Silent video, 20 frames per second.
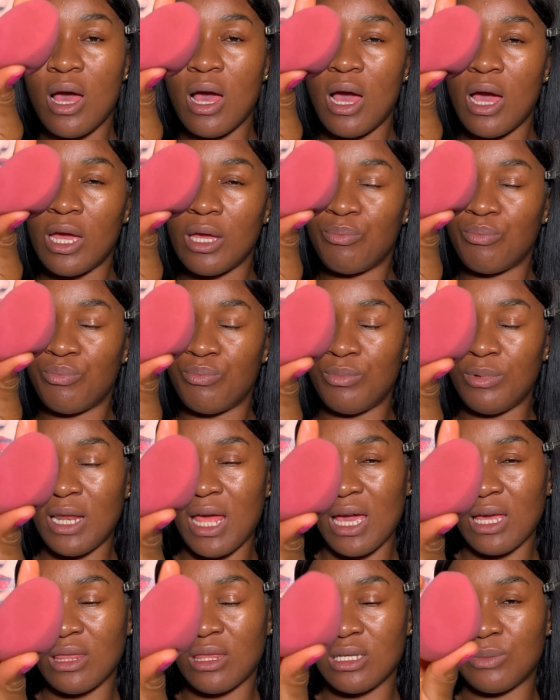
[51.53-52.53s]
I
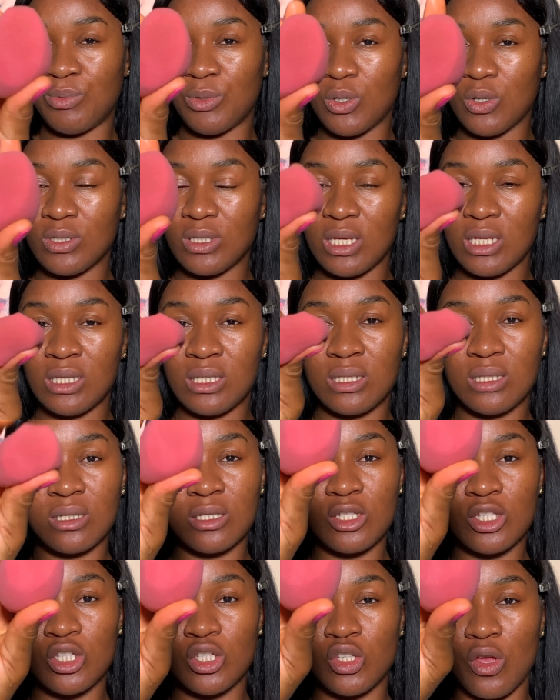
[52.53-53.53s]
like this because it's
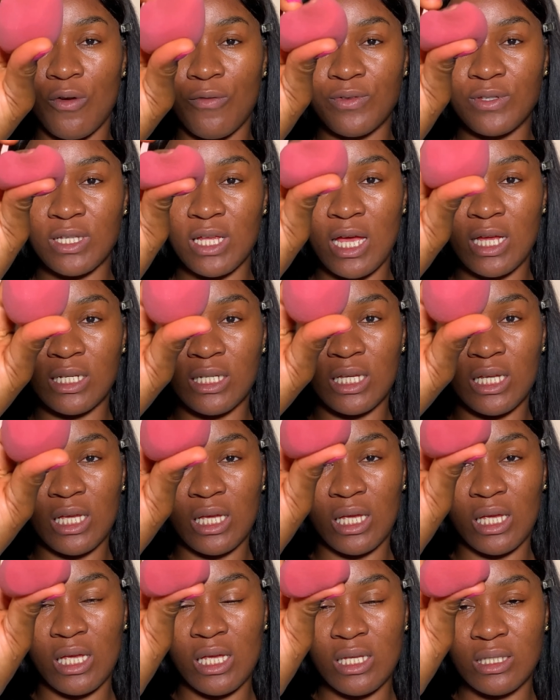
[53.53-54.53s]
soft and
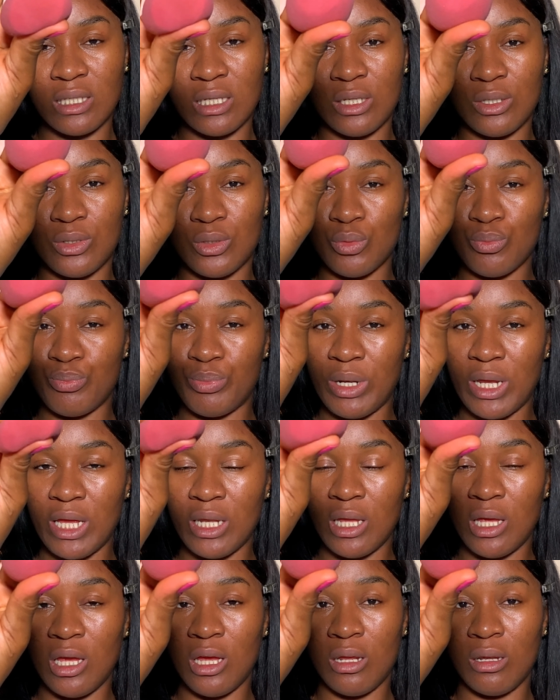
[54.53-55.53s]
easy to
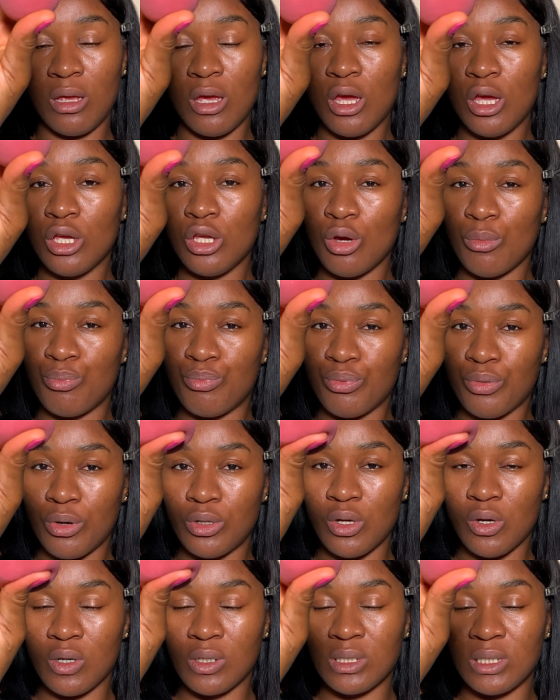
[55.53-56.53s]
blend in your
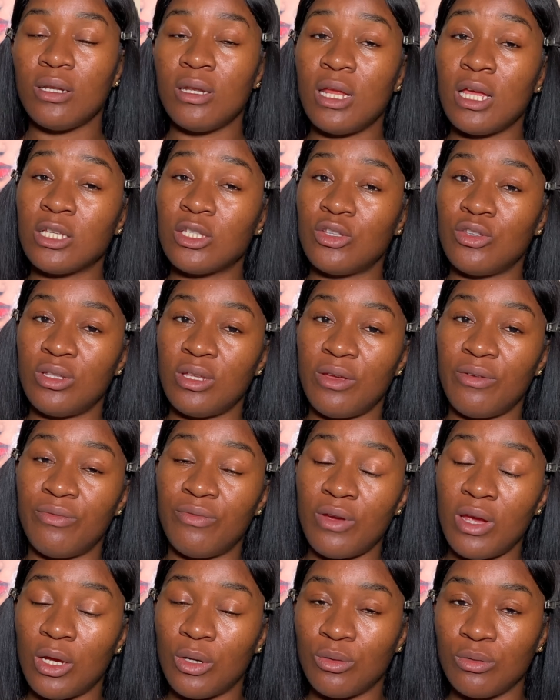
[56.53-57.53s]
product. Next, you need a
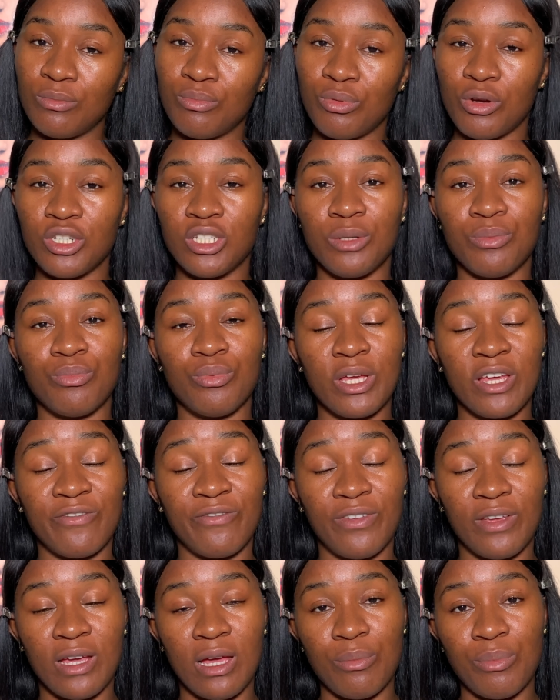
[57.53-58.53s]
very good brush. The
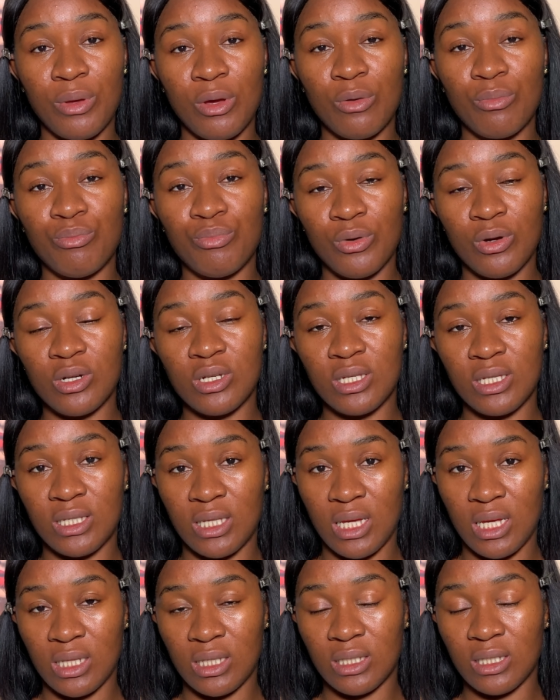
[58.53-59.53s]
Vicabel brush
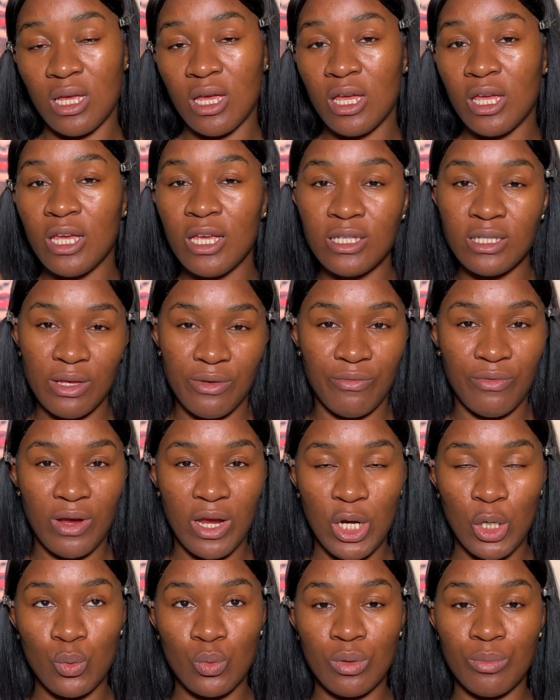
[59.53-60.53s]
set is a
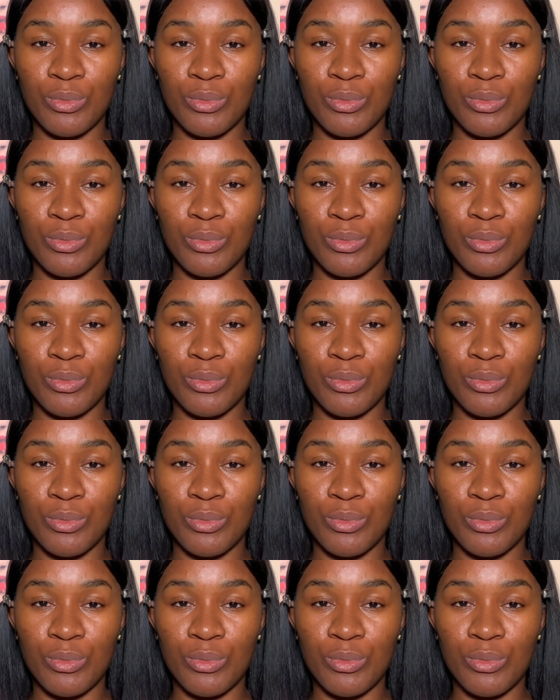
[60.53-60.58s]
very good one